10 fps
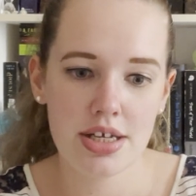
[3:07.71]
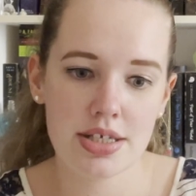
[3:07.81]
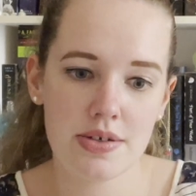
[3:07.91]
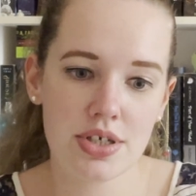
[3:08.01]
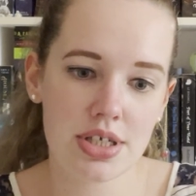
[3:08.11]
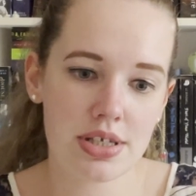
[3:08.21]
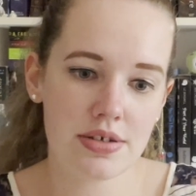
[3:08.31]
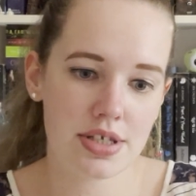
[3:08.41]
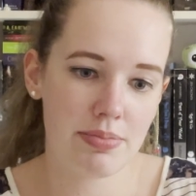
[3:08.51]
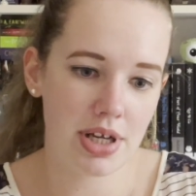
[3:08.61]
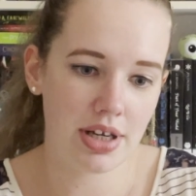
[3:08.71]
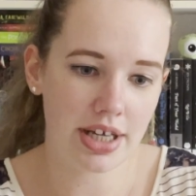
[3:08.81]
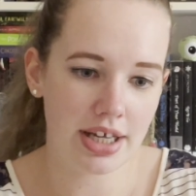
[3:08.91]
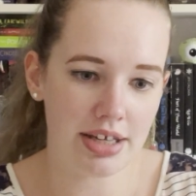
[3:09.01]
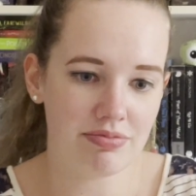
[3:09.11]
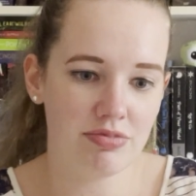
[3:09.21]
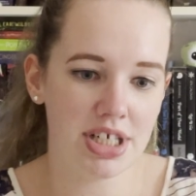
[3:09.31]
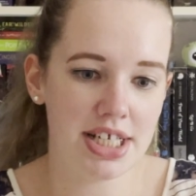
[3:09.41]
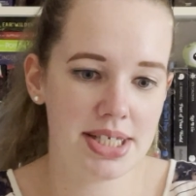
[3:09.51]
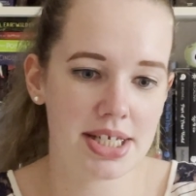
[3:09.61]
So it just looks a bit like a
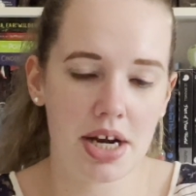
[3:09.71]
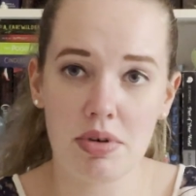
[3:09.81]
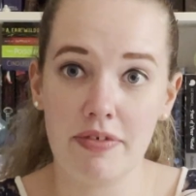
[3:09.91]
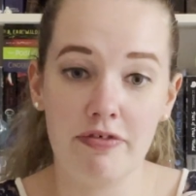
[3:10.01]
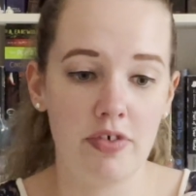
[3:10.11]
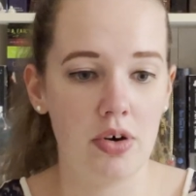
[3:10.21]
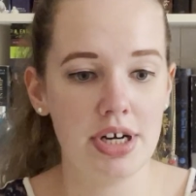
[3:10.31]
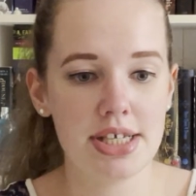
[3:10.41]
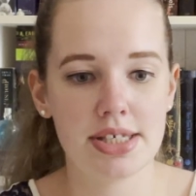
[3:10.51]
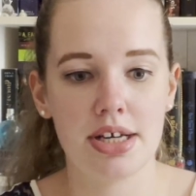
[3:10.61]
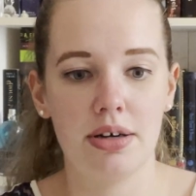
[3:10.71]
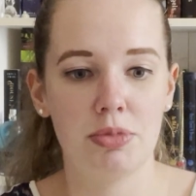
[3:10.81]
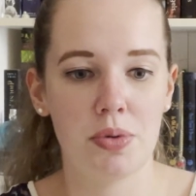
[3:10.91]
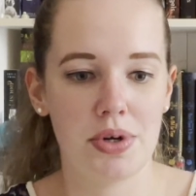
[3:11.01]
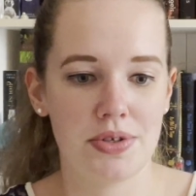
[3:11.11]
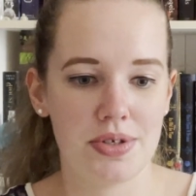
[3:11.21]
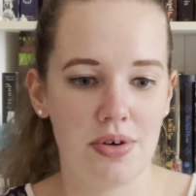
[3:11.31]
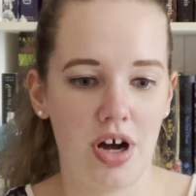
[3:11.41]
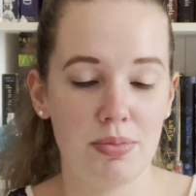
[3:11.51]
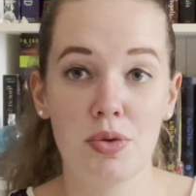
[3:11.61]
really scary forest. I'm
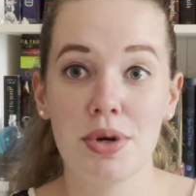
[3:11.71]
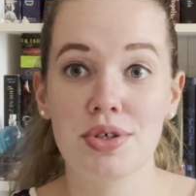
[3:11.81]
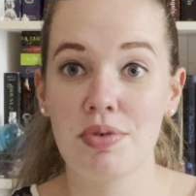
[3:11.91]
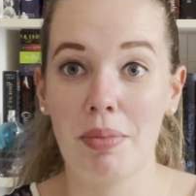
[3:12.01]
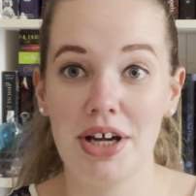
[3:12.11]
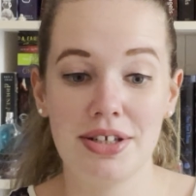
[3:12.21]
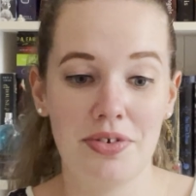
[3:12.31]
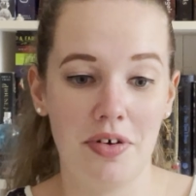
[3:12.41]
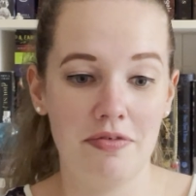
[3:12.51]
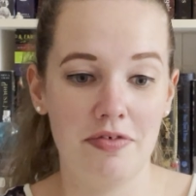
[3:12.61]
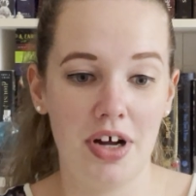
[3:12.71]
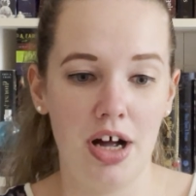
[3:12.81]
almost reminded of